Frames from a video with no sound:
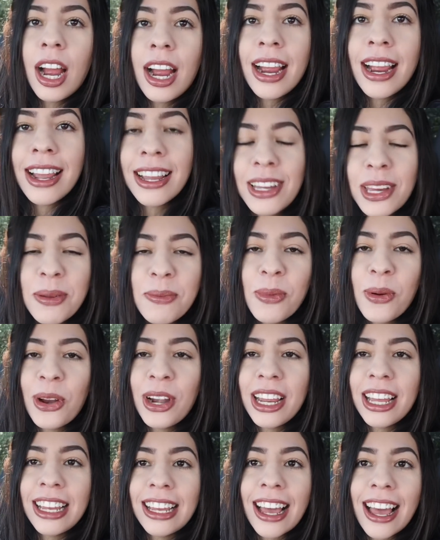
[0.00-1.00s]
Alright, good
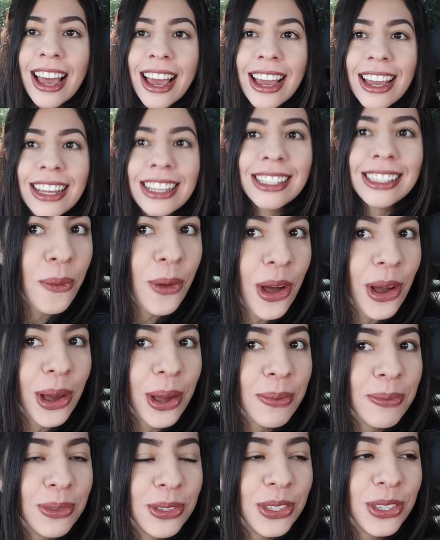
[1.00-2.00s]
morning guys.
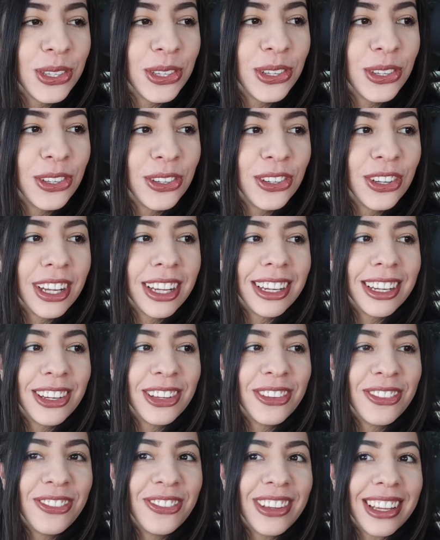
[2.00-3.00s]
Welcome to a
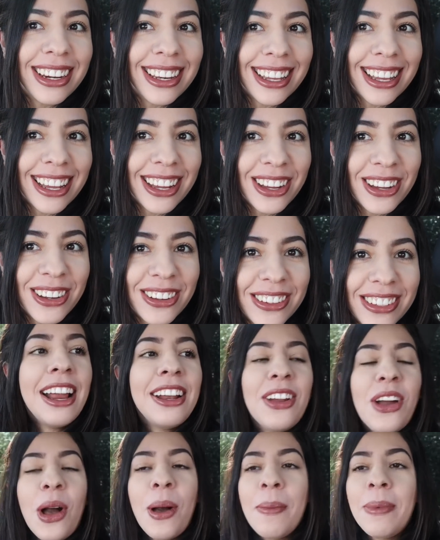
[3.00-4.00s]
new video. I
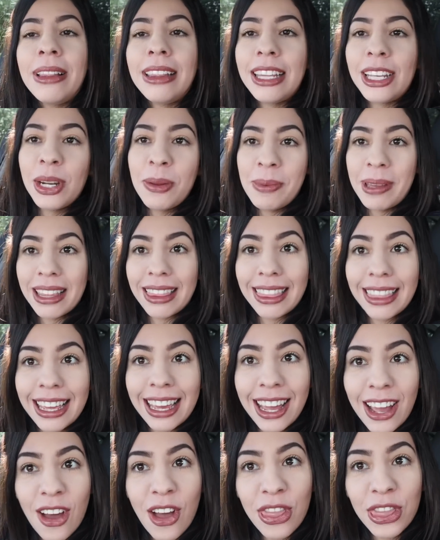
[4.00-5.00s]
know I'm a little bit
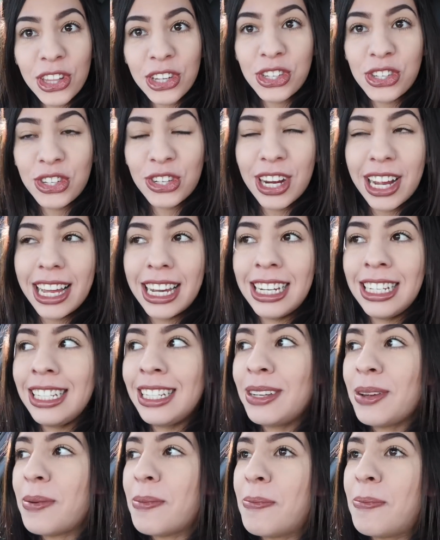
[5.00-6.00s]
late on the
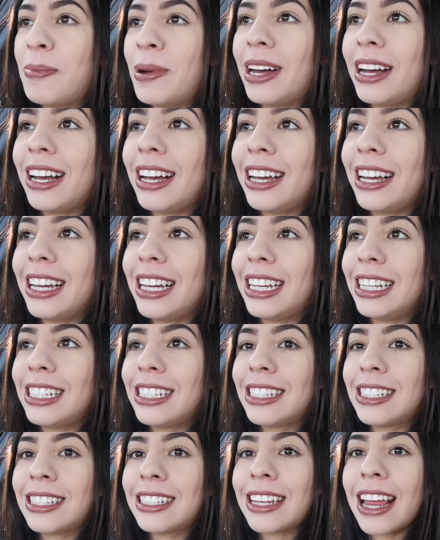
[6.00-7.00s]
trend,
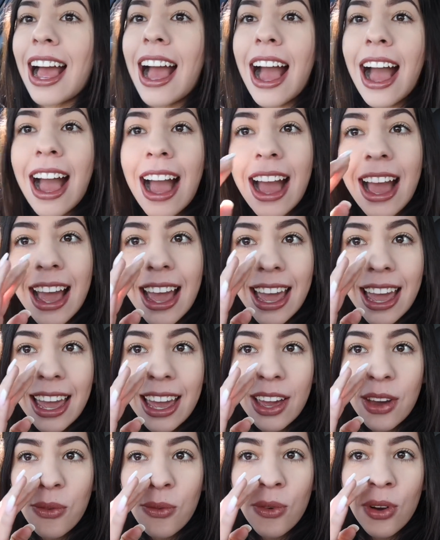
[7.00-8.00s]
but
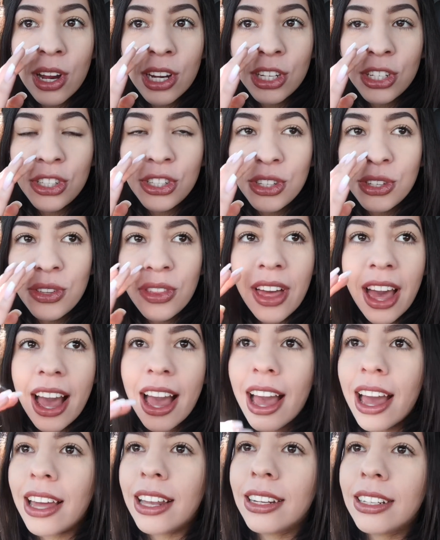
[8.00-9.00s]
I wanna do
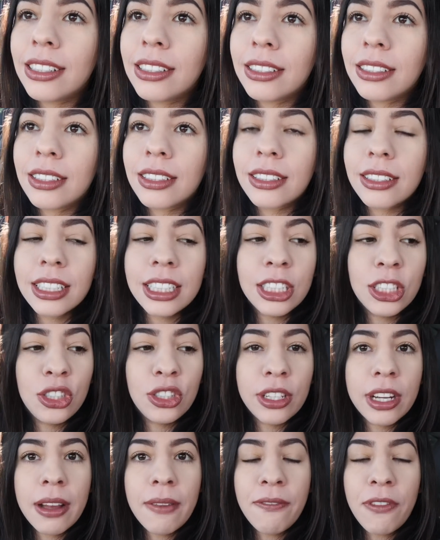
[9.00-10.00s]
that
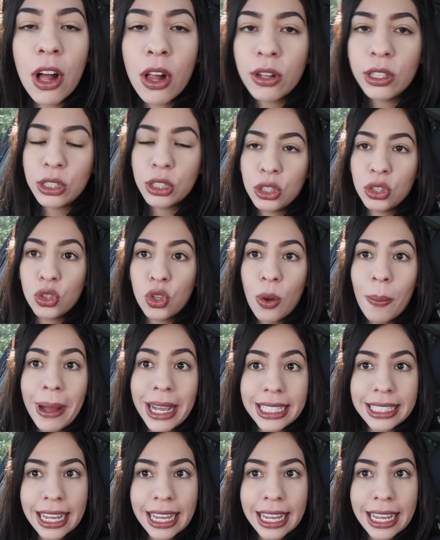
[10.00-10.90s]
Instagram followers control my